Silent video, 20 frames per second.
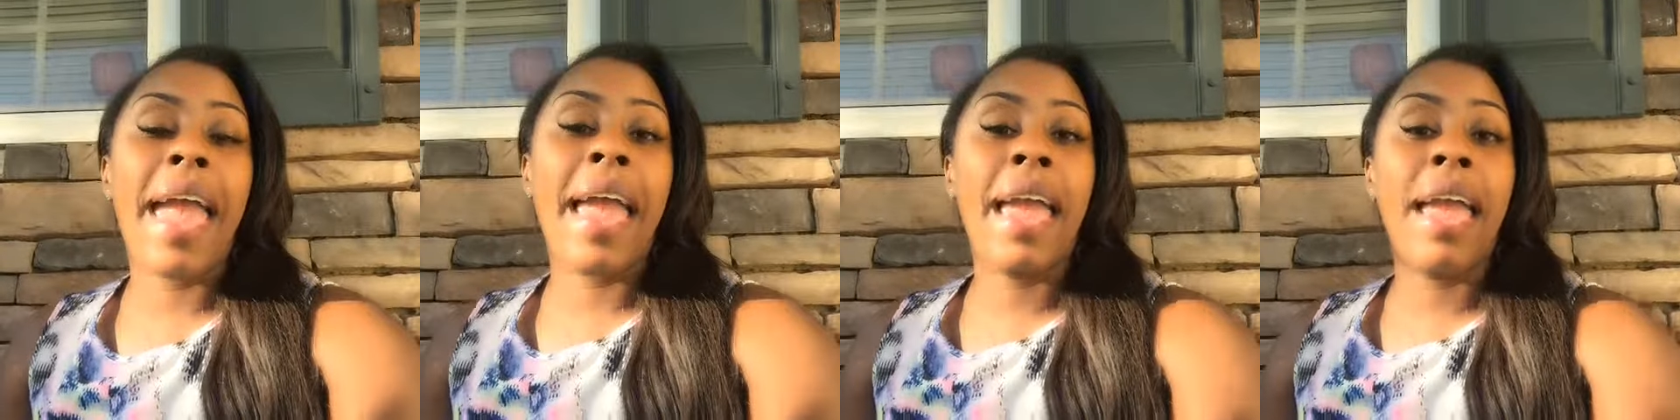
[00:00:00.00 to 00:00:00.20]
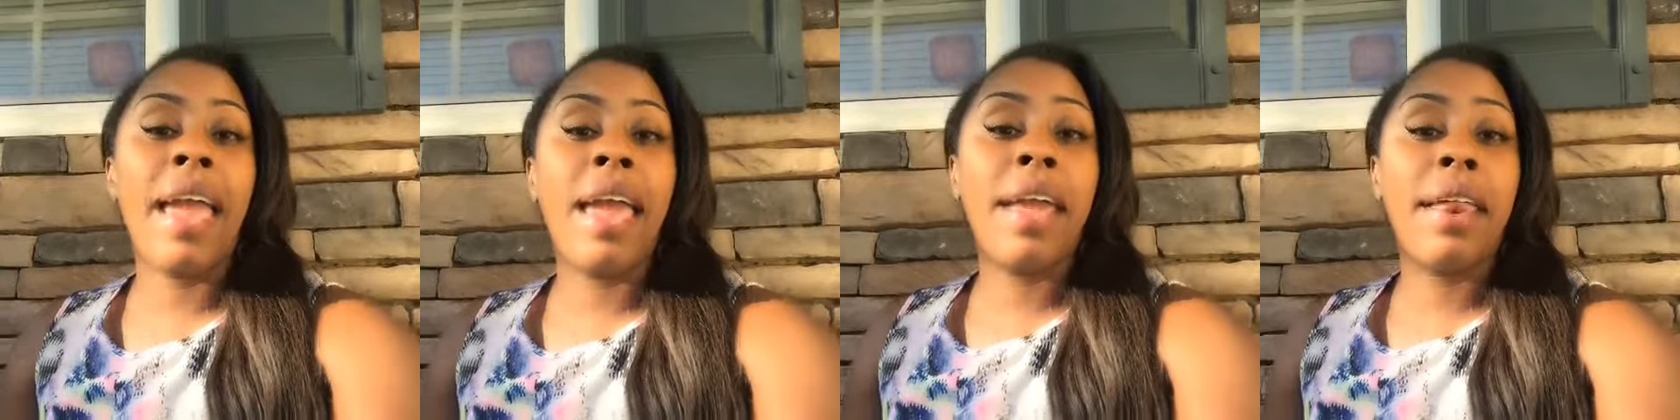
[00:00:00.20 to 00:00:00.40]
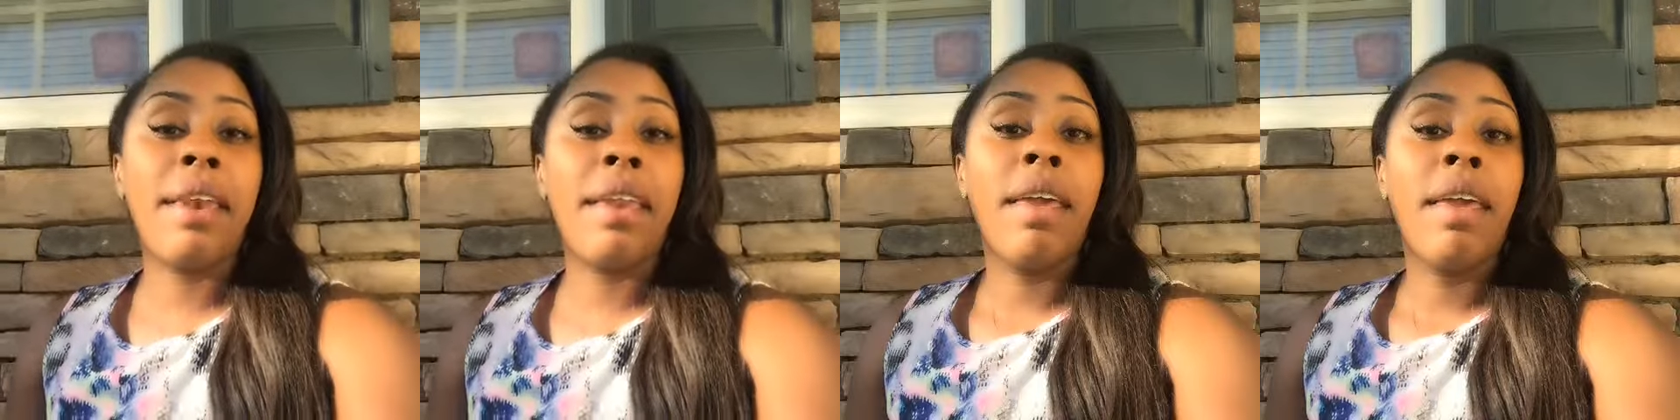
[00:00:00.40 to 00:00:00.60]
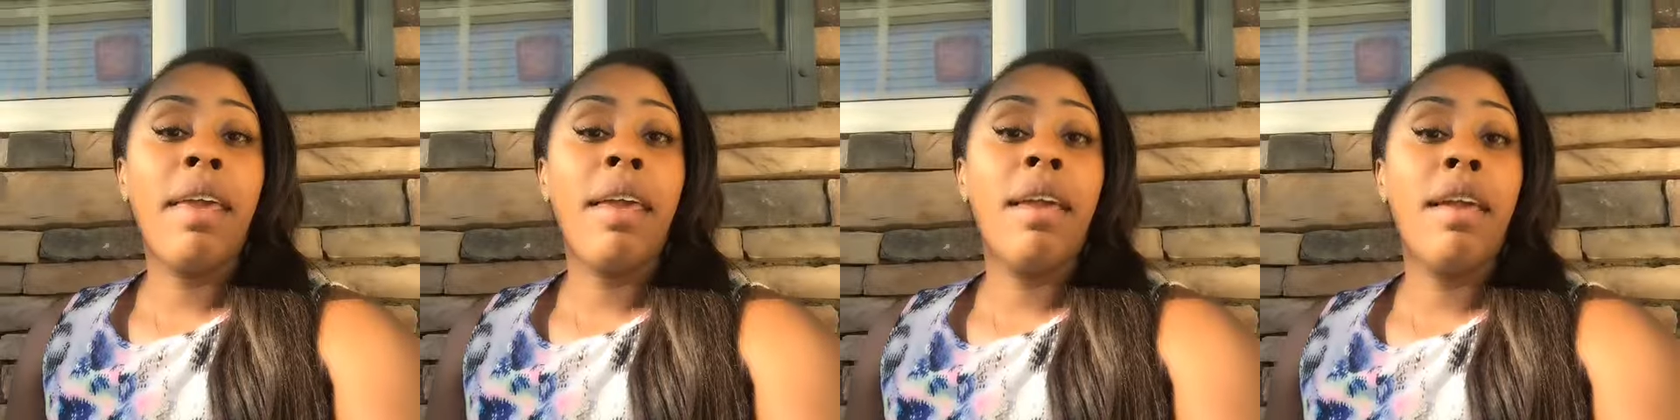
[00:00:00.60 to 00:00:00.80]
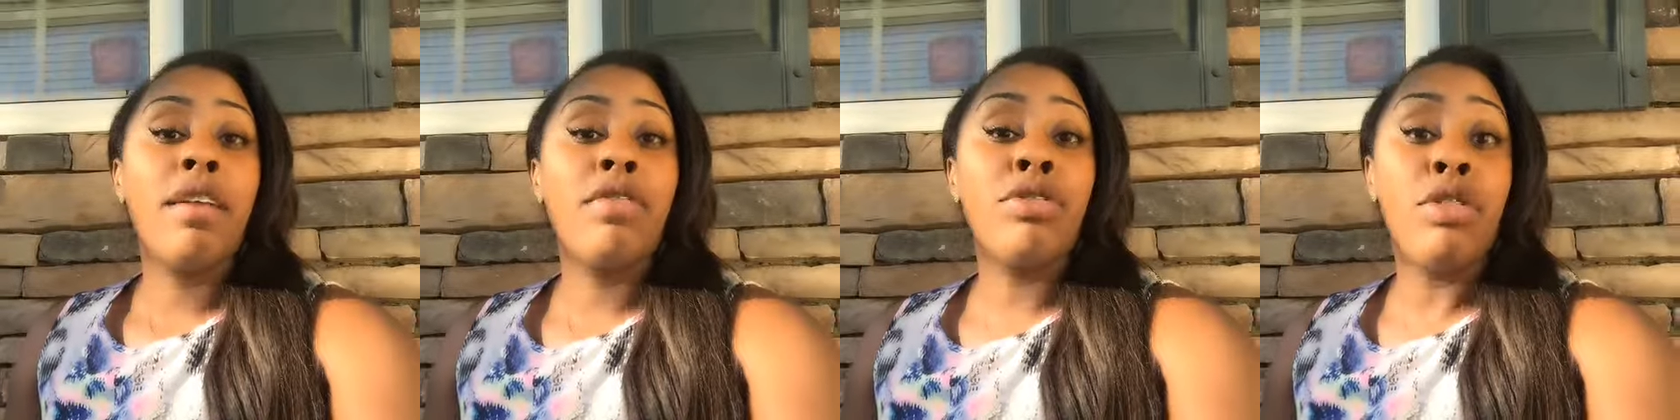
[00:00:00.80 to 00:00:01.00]
And
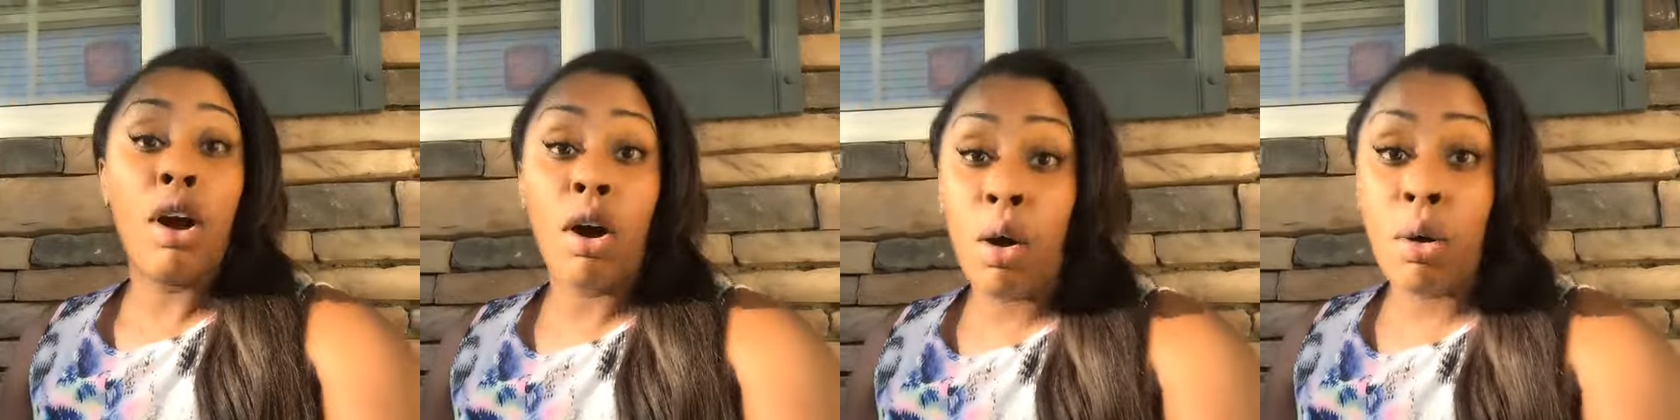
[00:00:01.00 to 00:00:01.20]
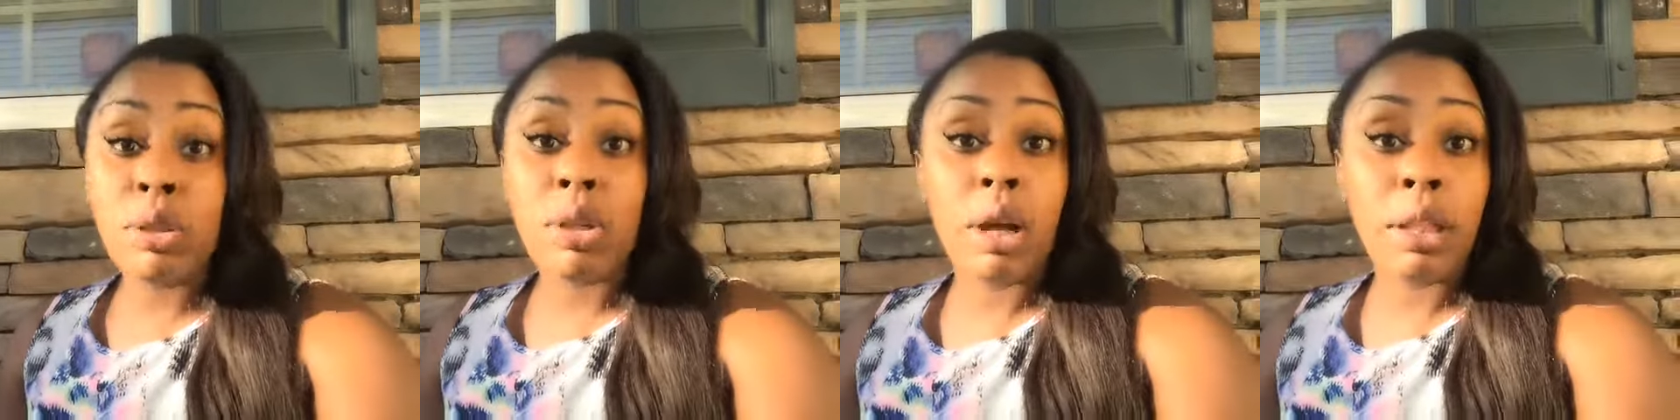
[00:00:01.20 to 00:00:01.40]
those